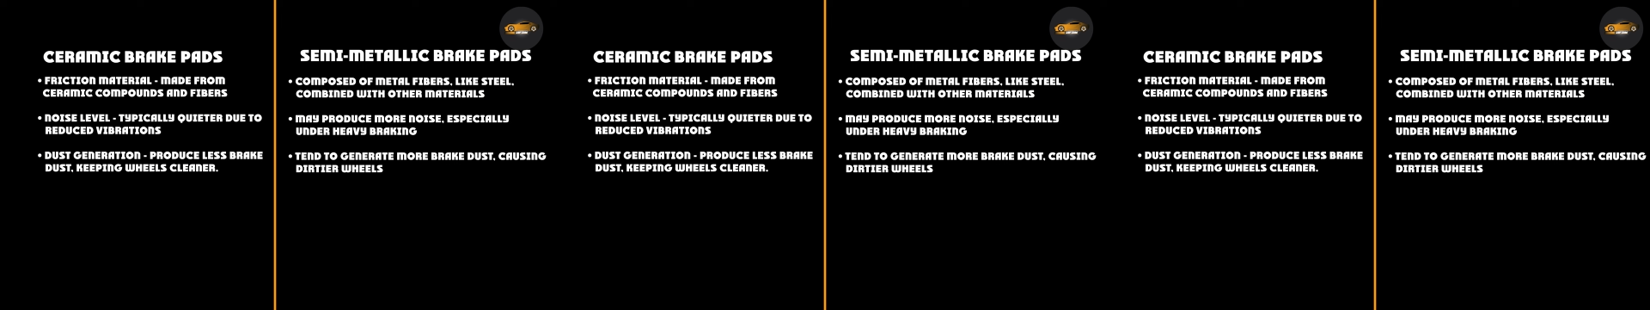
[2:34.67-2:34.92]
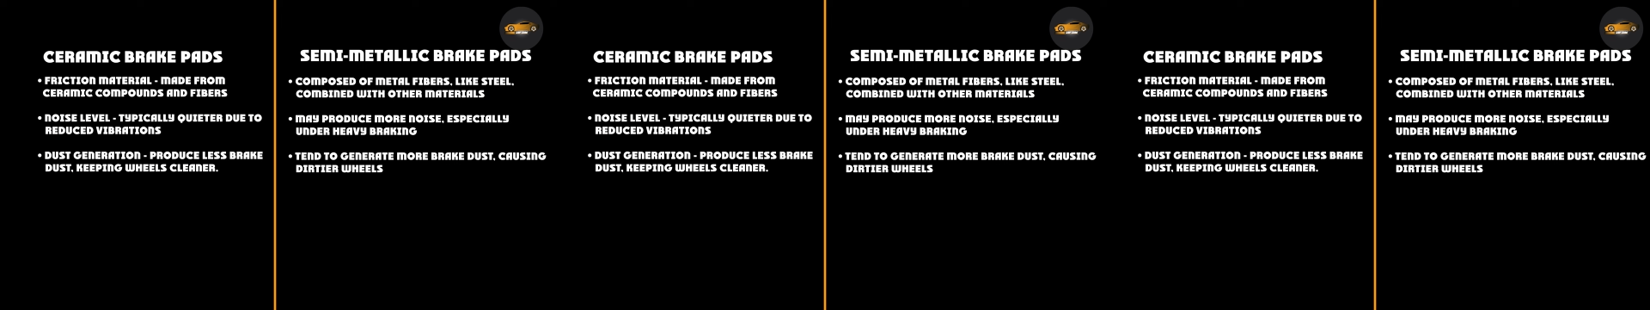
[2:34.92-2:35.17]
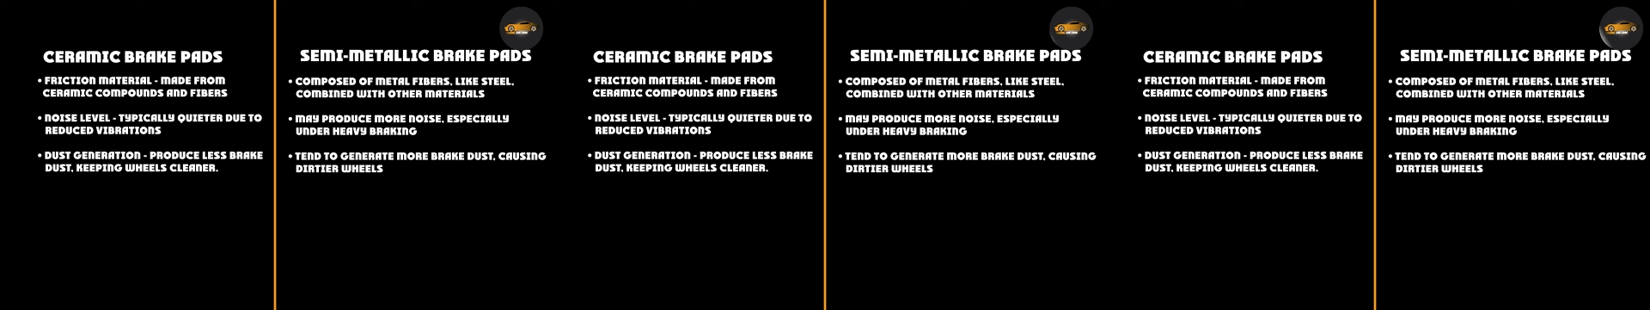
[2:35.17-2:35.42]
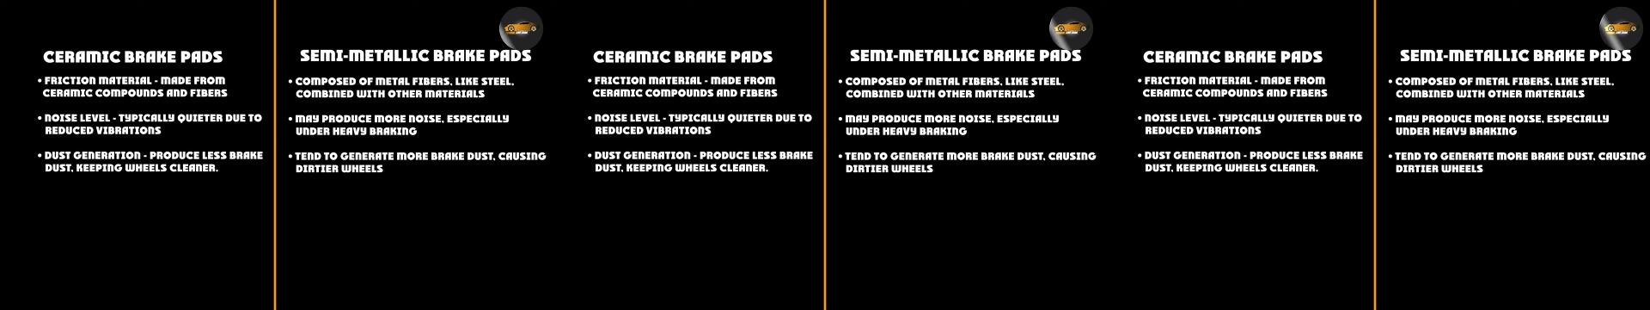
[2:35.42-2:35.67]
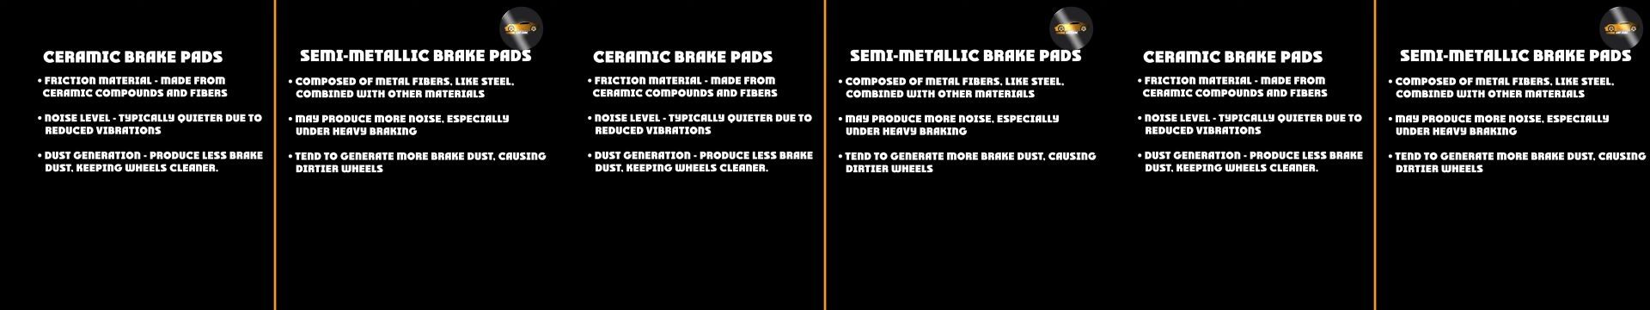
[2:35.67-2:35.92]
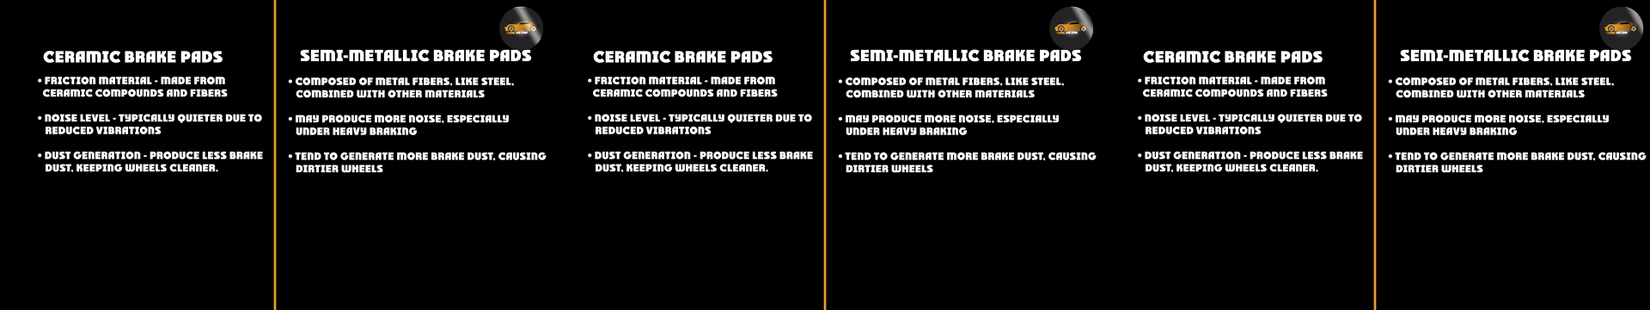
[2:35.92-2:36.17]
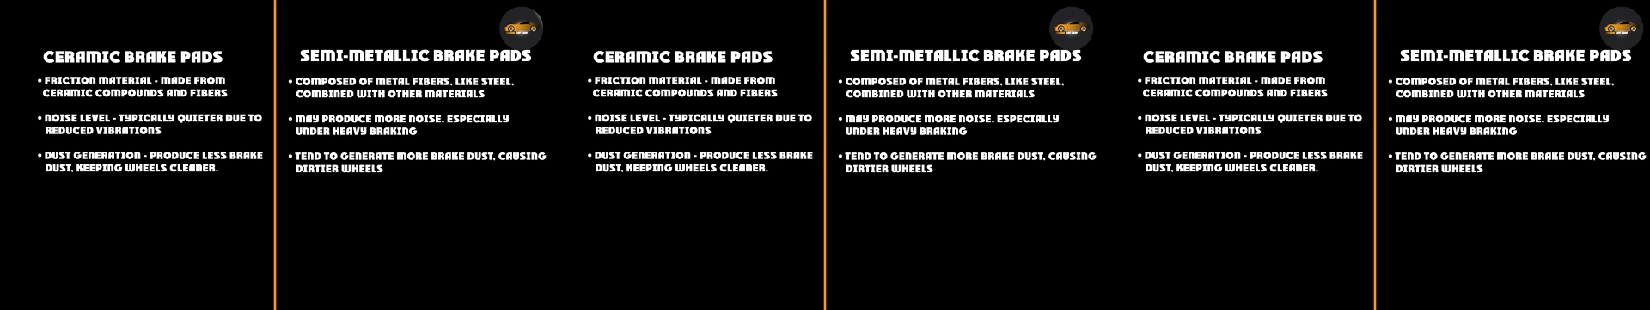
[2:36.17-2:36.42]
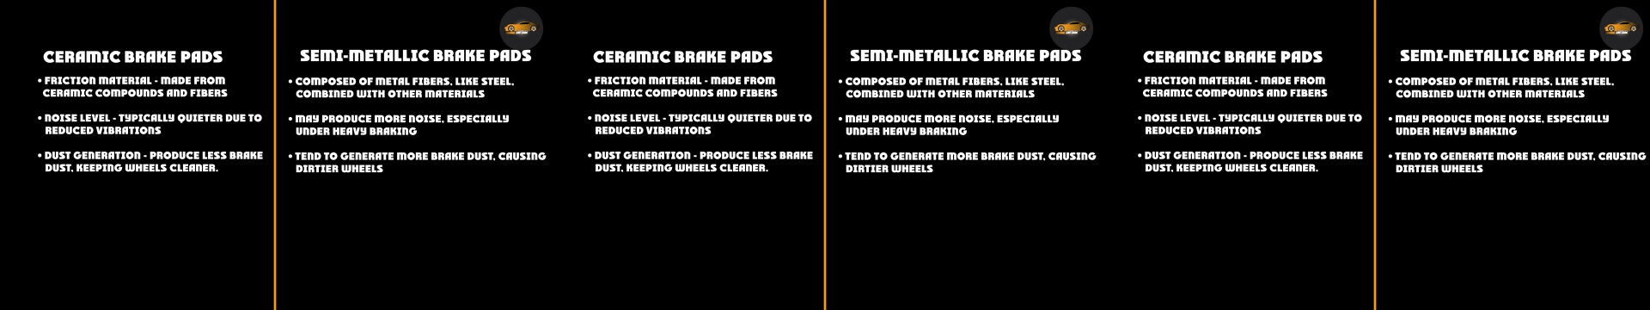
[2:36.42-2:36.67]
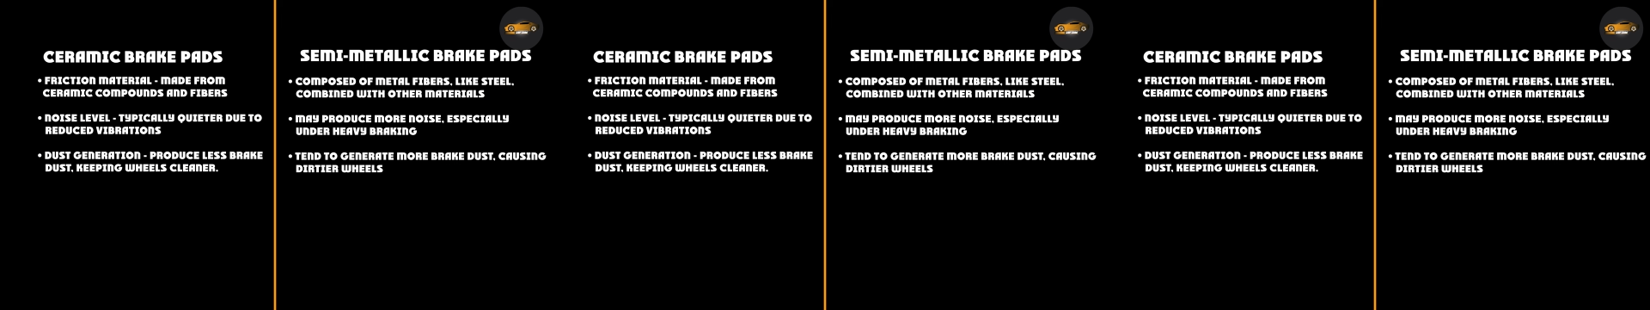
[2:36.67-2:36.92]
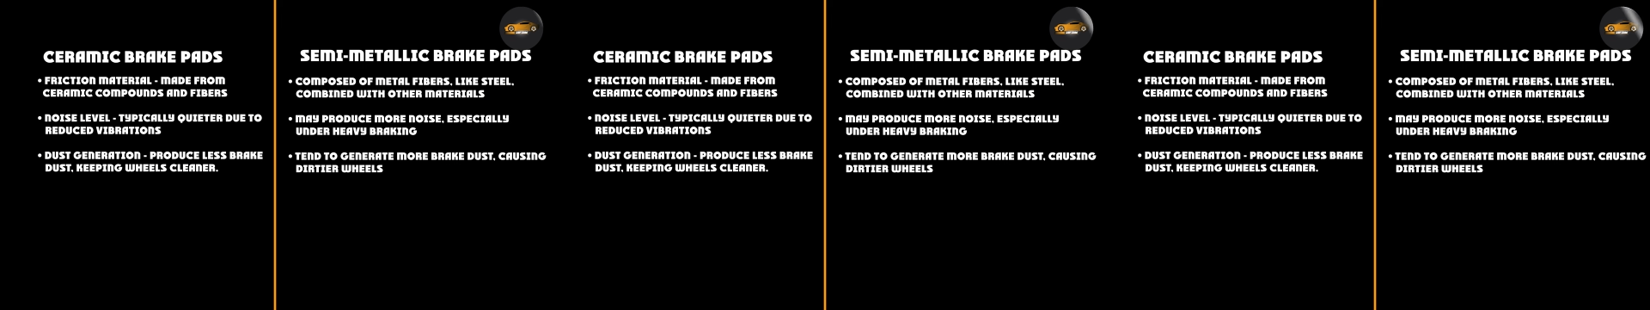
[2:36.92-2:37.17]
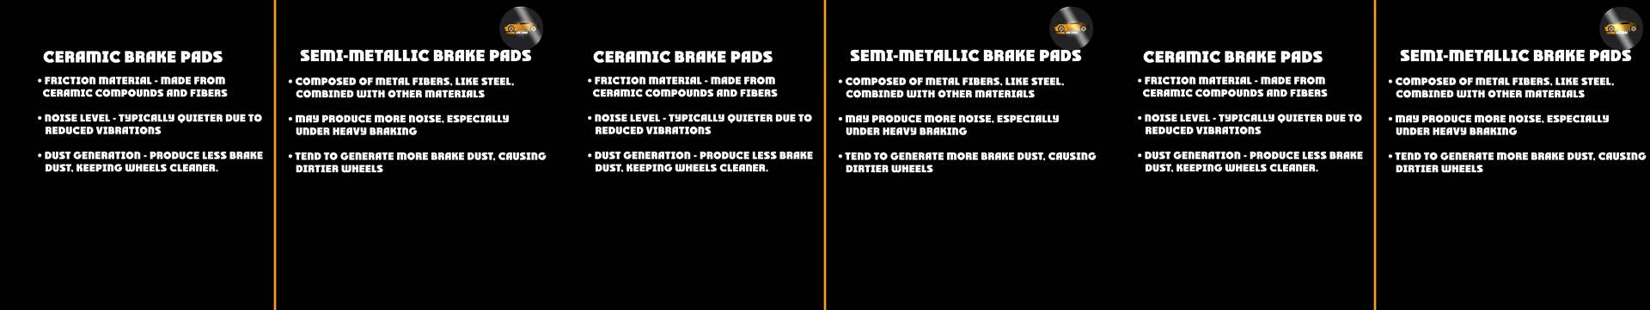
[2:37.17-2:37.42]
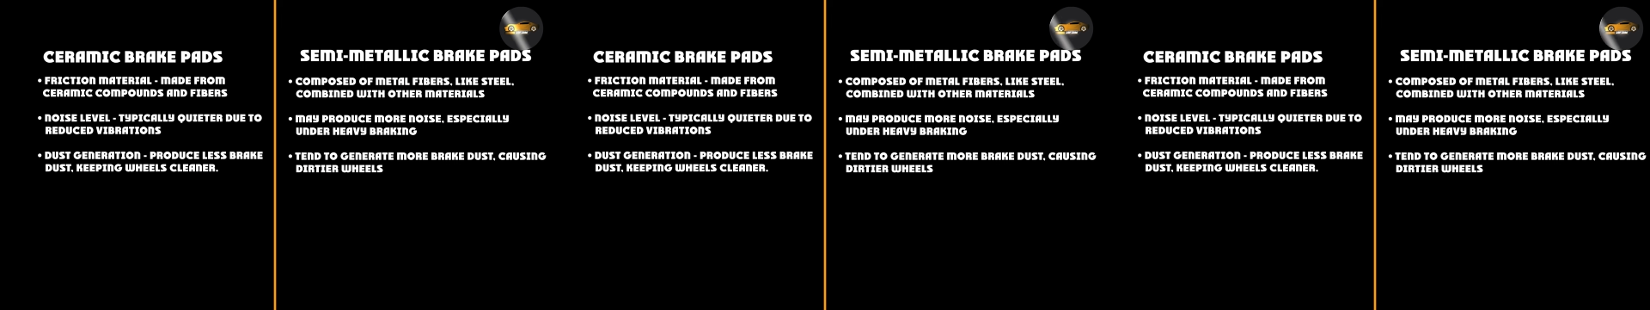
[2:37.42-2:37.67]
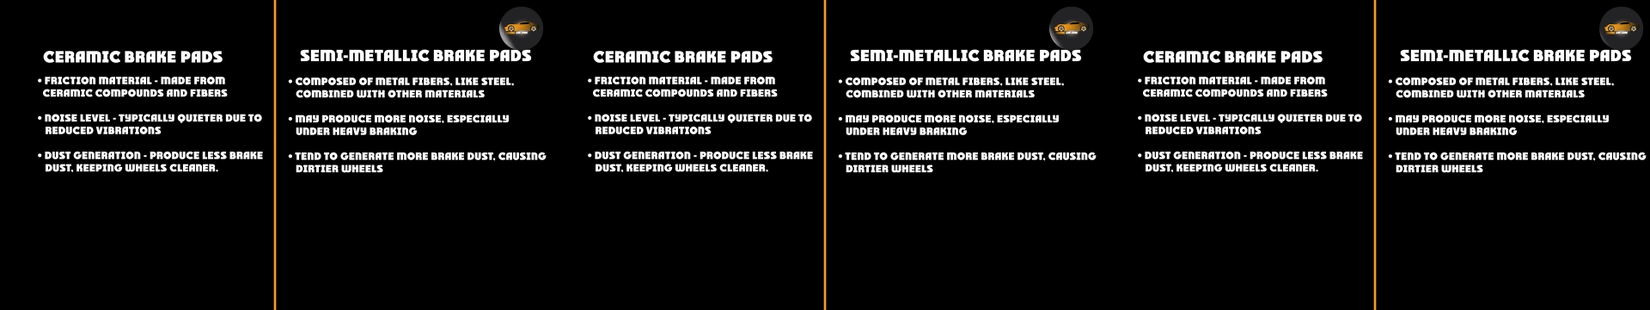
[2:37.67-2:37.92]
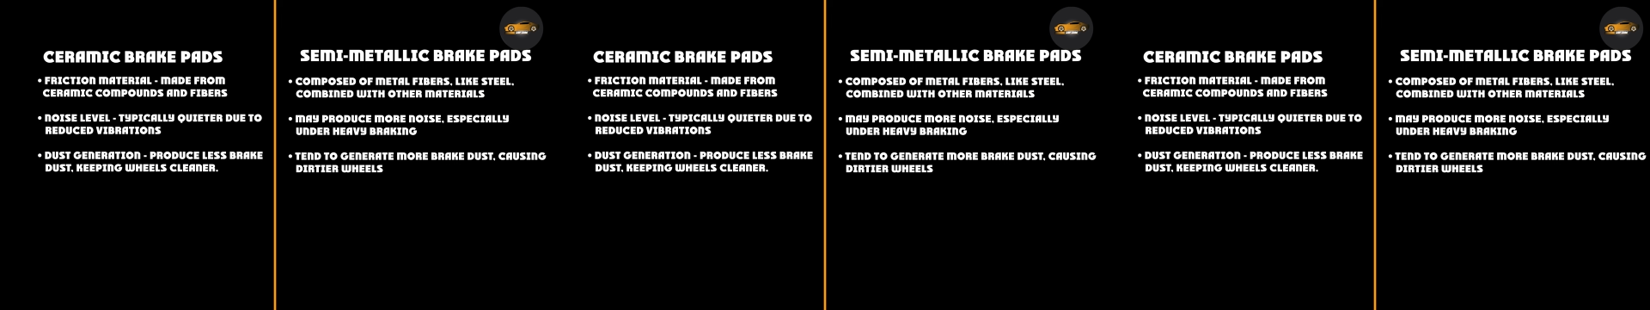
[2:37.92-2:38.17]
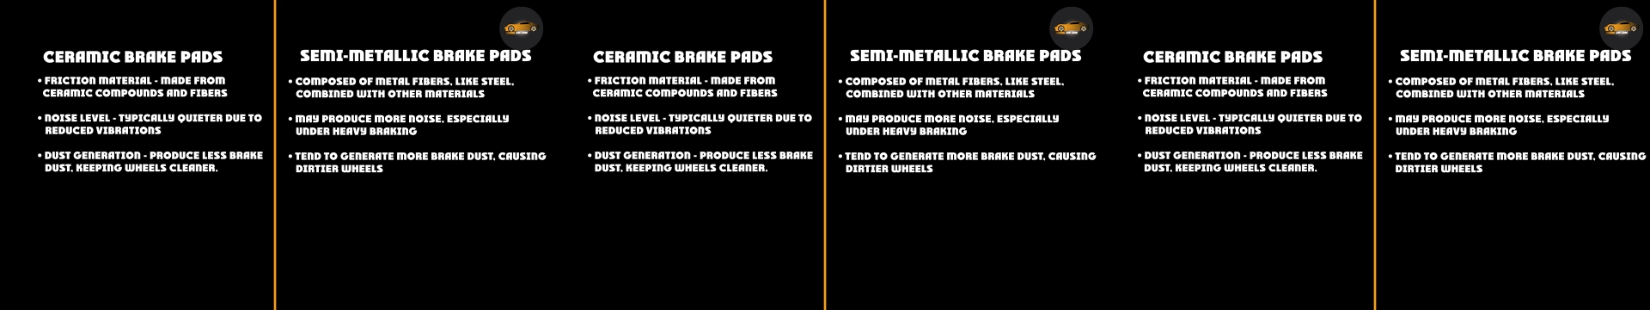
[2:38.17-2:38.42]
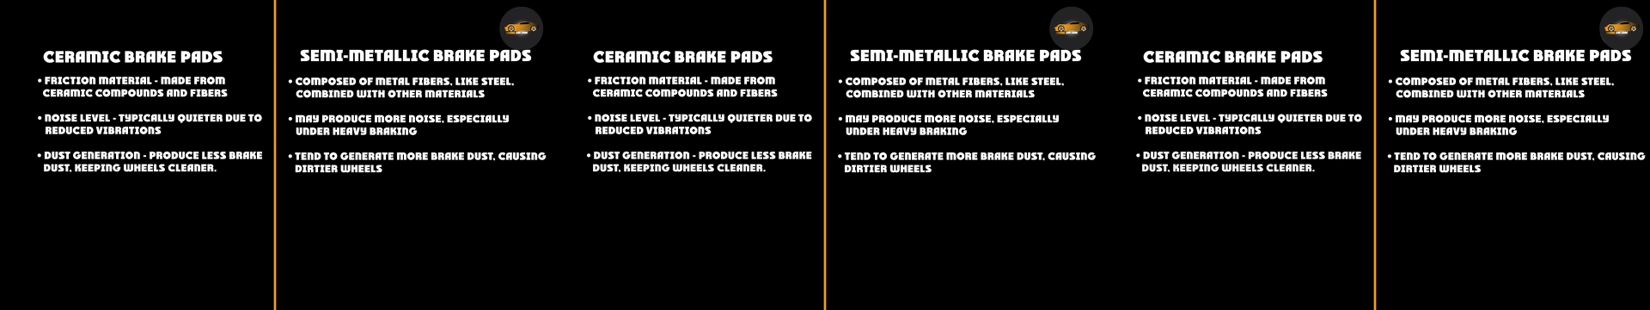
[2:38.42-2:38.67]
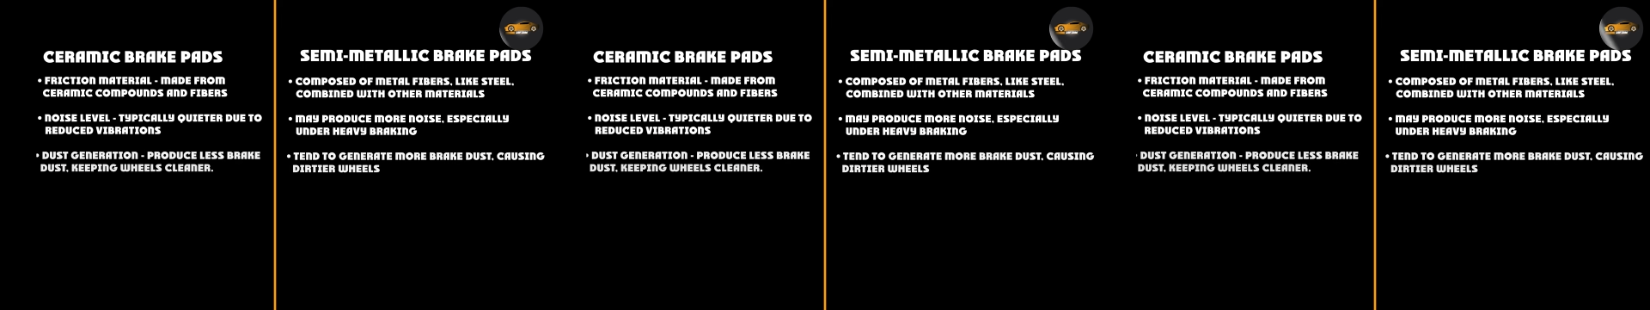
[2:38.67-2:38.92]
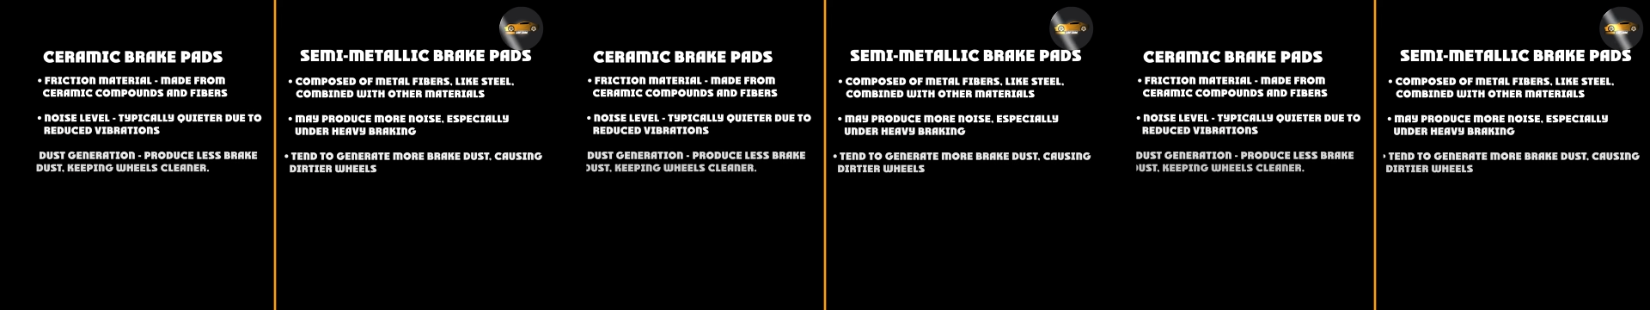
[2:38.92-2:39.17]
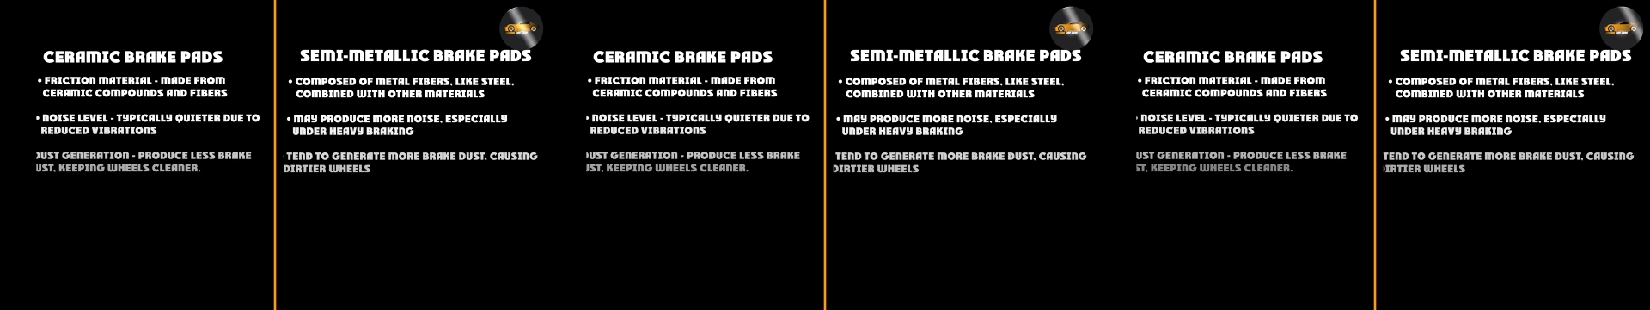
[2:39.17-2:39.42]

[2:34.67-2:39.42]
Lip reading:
(no speaker visible)